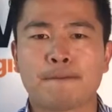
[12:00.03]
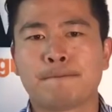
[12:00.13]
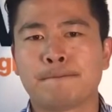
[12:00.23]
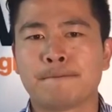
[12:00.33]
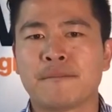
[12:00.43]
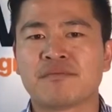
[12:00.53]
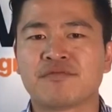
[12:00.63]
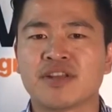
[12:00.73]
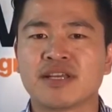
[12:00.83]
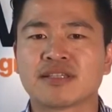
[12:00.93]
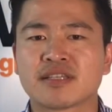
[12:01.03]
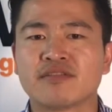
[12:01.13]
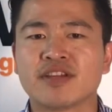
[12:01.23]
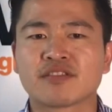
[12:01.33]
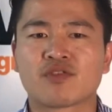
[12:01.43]
filling
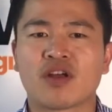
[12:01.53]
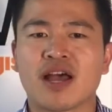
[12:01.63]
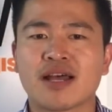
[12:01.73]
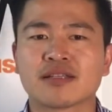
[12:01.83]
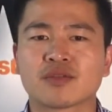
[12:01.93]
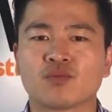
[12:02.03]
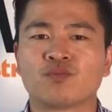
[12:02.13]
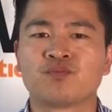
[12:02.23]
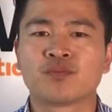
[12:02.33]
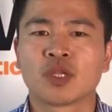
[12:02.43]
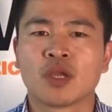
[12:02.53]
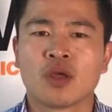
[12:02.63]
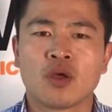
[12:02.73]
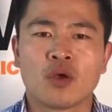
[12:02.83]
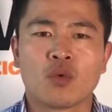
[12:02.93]
service from us.
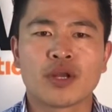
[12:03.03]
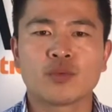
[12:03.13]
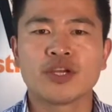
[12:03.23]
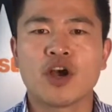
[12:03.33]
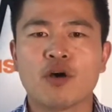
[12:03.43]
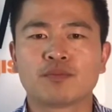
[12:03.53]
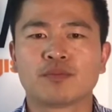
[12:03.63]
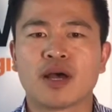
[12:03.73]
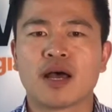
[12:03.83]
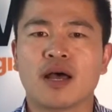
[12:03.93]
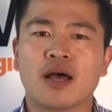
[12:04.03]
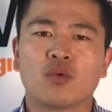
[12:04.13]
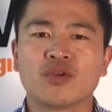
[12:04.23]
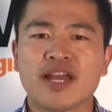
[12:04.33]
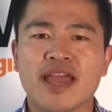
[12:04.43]
What we hope
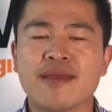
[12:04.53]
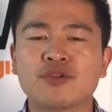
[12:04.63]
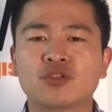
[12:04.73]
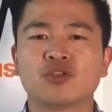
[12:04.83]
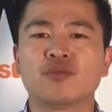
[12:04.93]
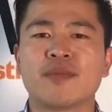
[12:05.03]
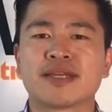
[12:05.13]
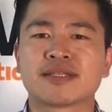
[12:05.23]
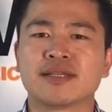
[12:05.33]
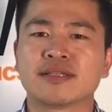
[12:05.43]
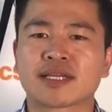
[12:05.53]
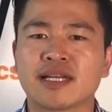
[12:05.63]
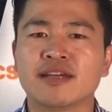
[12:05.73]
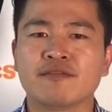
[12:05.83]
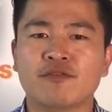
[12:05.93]
we are able to make things
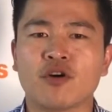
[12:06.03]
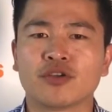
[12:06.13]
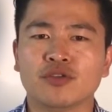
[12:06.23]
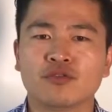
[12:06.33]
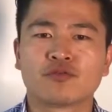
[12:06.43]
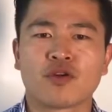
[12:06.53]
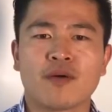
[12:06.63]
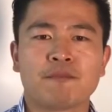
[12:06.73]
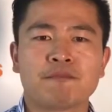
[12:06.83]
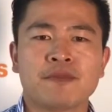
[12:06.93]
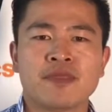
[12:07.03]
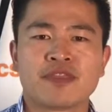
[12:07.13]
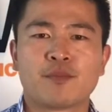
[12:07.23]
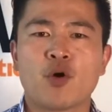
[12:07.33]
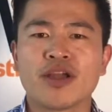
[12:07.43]
clear for you from
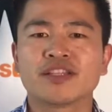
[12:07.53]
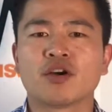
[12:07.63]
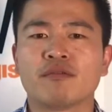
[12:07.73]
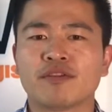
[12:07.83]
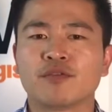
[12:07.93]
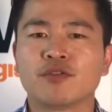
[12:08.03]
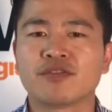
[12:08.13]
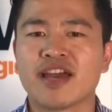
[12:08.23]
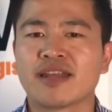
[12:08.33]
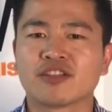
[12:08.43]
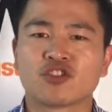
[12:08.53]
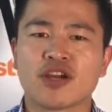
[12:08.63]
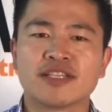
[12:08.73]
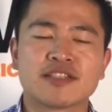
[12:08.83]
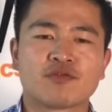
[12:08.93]
the point of the view that a
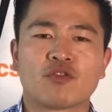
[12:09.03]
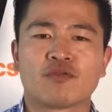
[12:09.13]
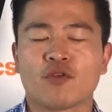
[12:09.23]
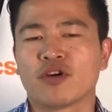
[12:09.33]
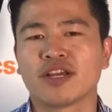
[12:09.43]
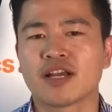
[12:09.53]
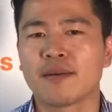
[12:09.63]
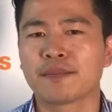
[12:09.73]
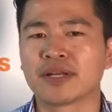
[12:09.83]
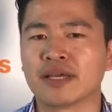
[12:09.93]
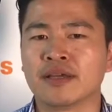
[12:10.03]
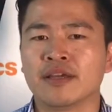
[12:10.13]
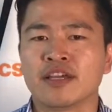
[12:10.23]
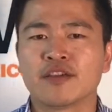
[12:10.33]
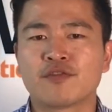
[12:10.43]
Chinese forwarding company.
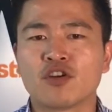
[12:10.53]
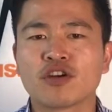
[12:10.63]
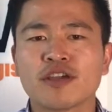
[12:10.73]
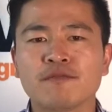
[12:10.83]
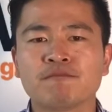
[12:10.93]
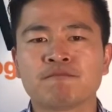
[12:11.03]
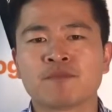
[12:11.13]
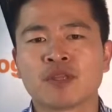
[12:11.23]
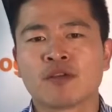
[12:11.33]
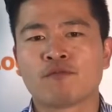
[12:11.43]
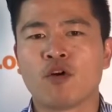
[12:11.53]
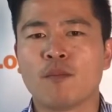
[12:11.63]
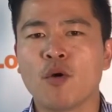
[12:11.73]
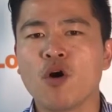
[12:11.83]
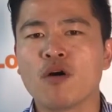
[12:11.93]
If you're looking for
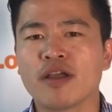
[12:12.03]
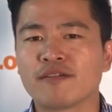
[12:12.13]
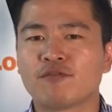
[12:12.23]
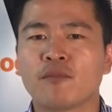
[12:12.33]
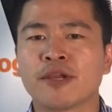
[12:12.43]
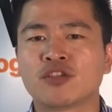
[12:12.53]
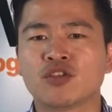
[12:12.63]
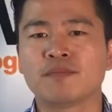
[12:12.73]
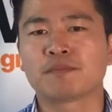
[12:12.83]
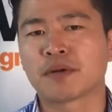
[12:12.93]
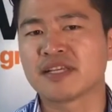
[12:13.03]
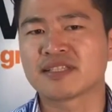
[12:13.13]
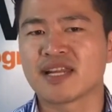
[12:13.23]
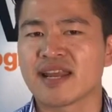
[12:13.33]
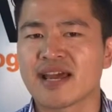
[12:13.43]
more information,
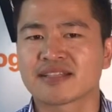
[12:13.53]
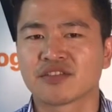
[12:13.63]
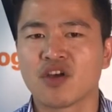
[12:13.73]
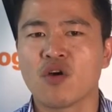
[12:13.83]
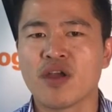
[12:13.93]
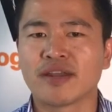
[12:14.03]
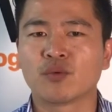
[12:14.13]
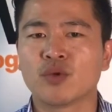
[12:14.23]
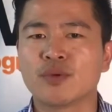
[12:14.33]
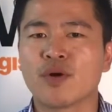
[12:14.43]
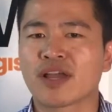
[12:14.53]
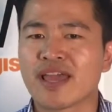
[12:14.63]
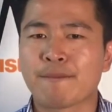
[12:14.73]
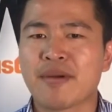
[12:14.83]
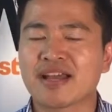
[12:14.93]
please let us know and we will
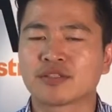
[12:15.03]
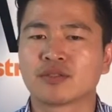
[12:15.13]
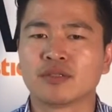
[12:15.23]
get back